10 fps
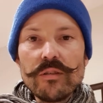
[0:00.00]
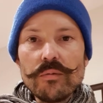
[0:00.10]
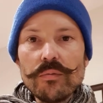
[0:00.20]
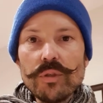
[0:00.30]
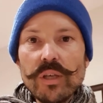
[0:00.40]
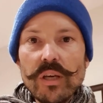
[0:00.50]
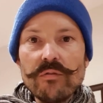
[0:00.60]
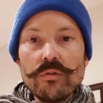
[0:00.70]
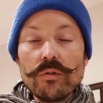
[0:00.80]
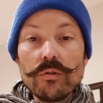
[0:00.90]
I mean, we
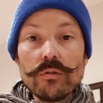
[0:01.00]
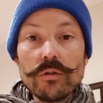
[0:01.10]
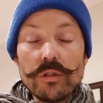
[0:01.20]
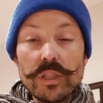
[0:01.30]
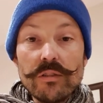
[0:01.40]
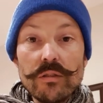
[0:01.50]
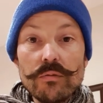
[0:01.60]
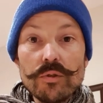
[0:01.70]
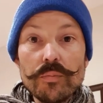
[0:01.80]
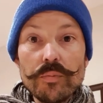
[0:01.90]
have our own LinkedIn
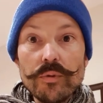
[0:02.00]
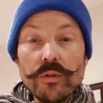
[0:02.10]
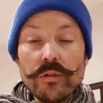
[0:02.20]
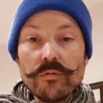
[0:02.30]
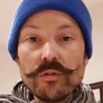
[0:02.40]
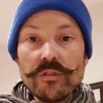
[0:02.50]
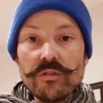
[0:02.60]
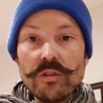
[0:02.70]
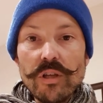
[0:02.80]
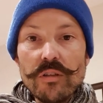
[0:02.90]
group for this
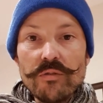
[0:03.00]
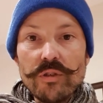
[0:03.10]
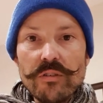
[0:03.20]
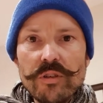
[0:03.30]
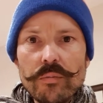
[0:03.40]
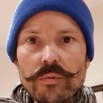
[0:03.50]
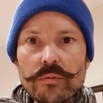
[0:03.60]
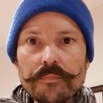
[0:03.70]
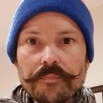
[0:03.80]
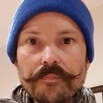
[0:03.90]
class, for
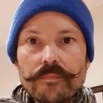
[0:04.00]
example.